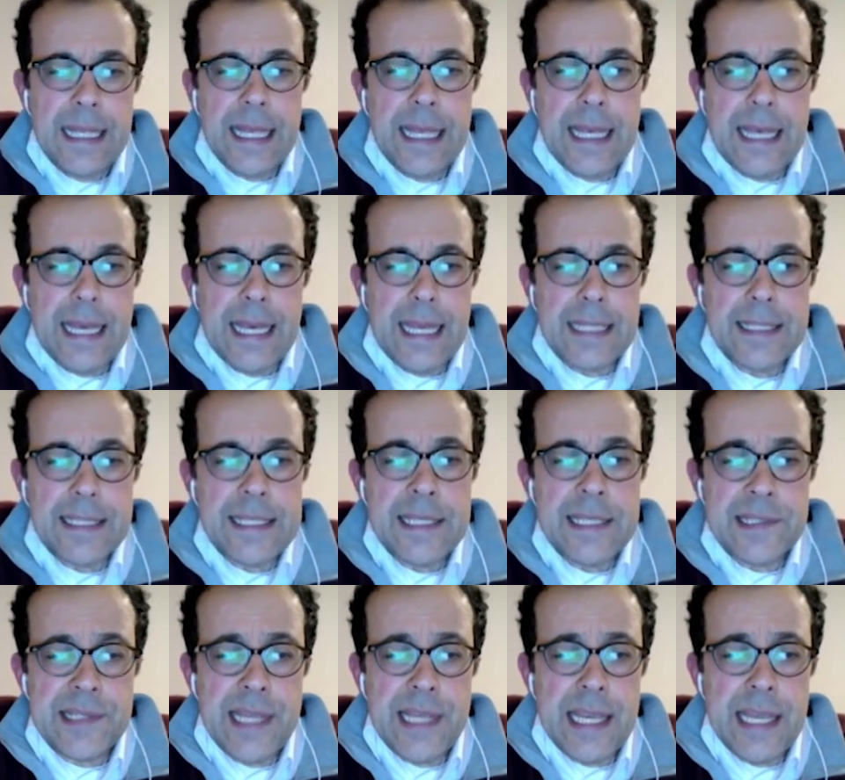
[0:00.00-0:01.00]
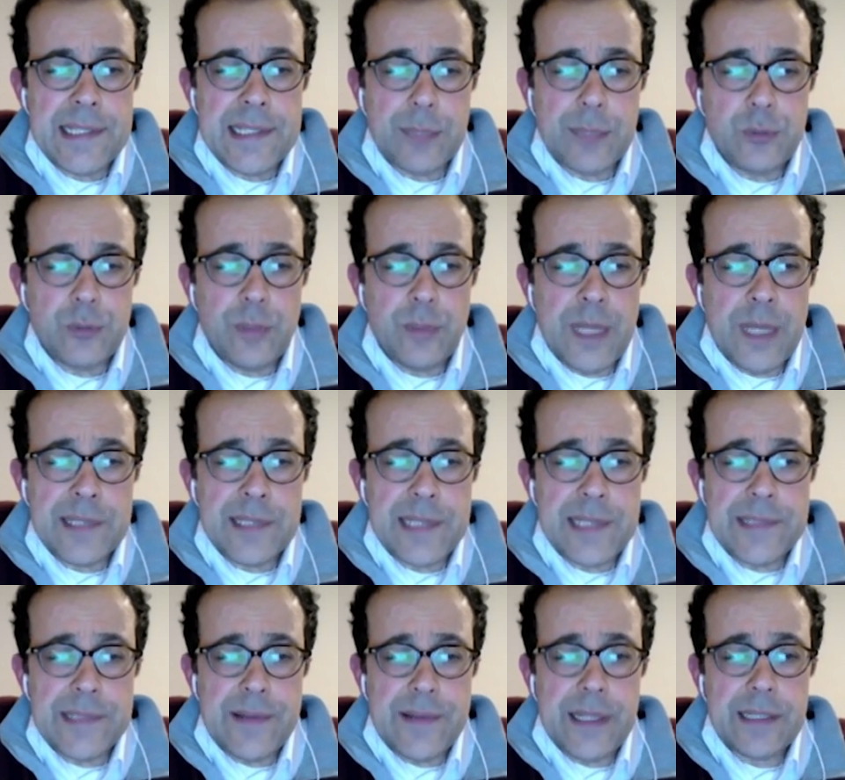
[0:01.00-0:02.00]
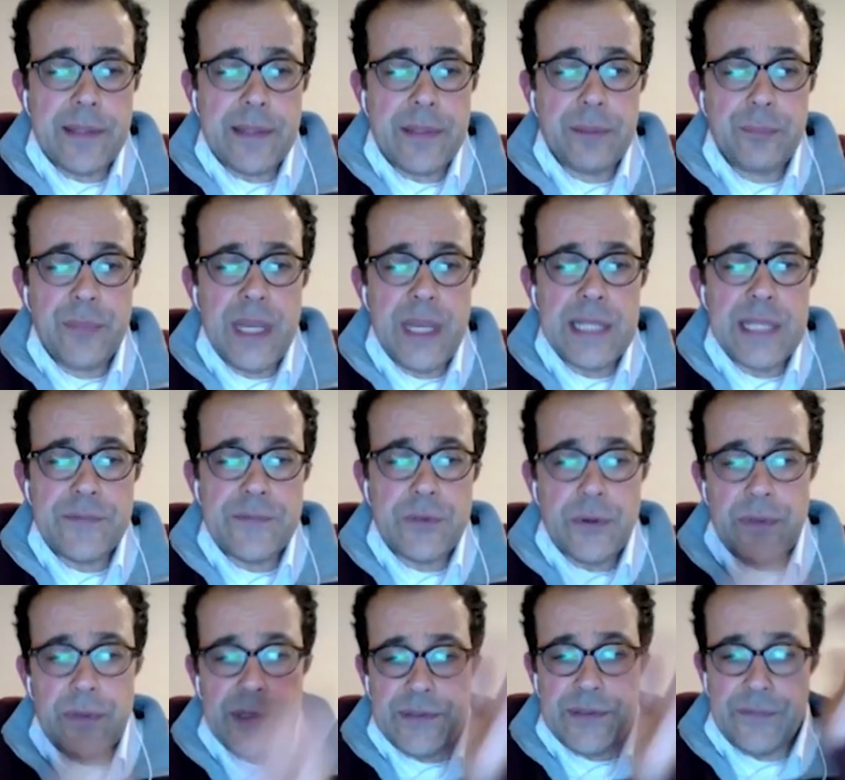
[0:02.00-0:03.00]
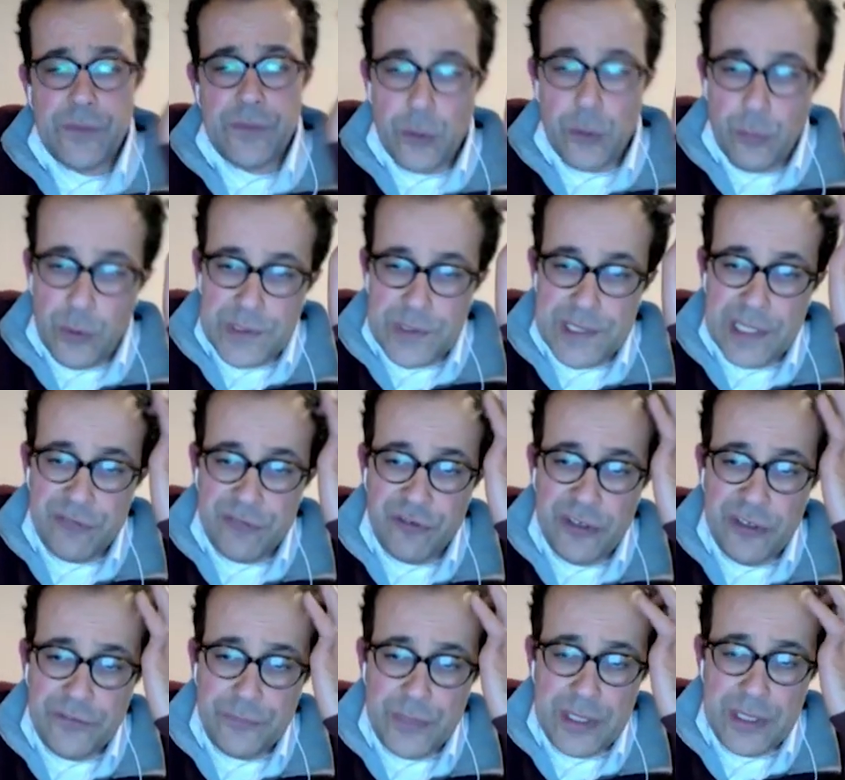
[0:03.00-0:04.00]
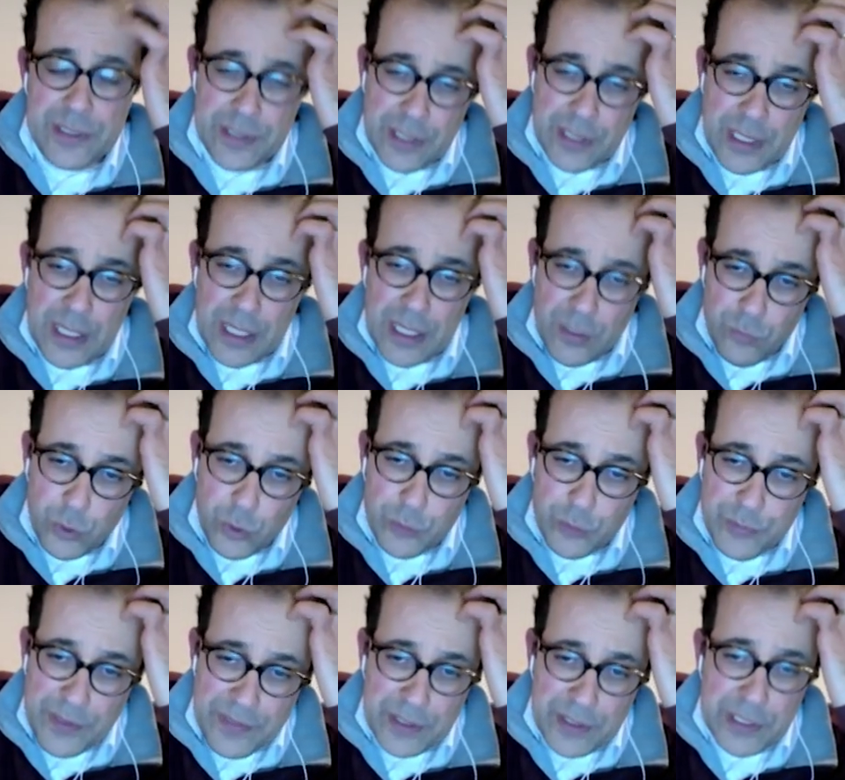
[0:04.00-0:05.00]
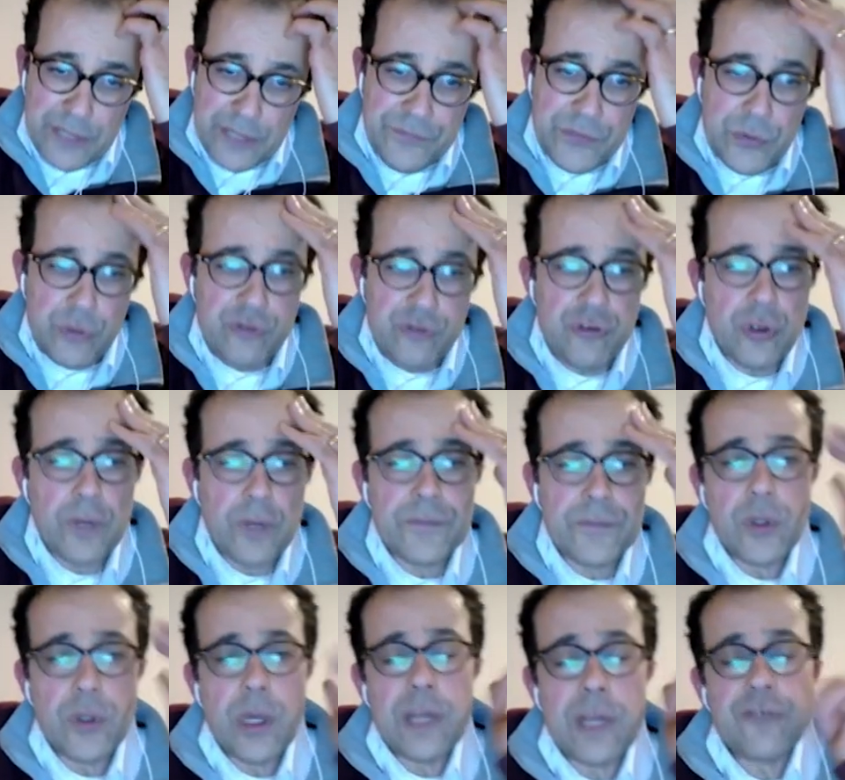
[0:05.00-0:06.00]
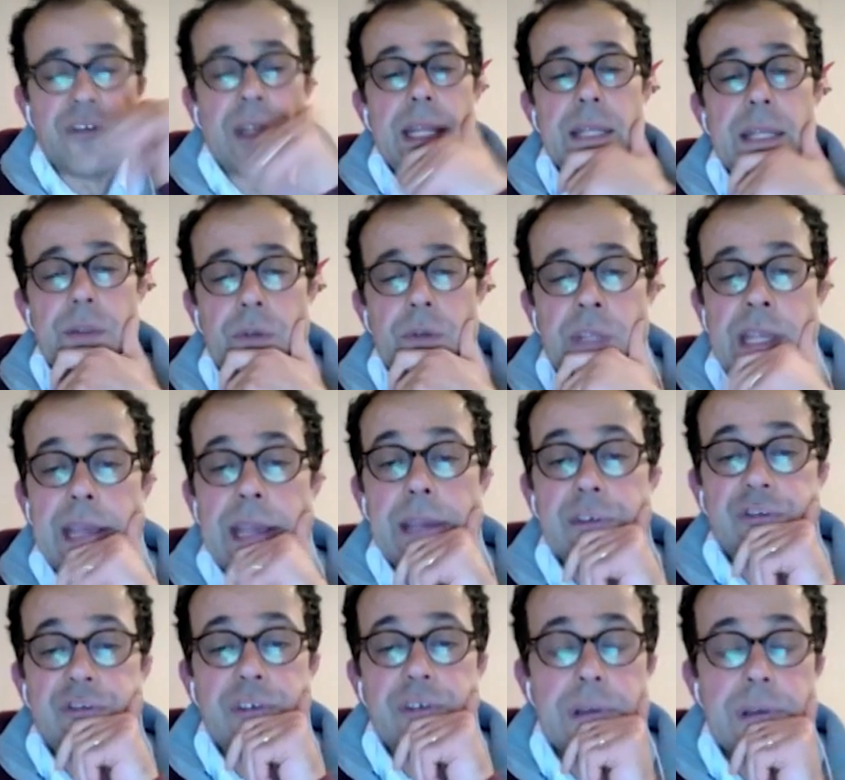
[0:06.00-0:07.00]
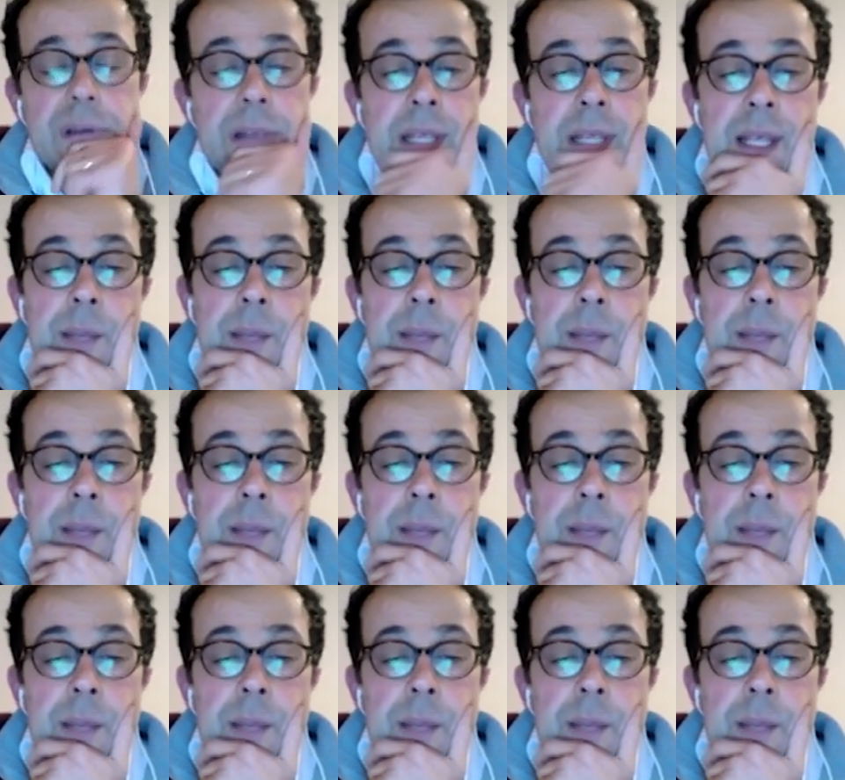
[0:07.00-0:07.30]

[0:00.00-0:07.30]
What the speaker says: And he says, Abdu'l-Bahá says, that the means for this foremost achievement would be the diffusion of knowledge and education,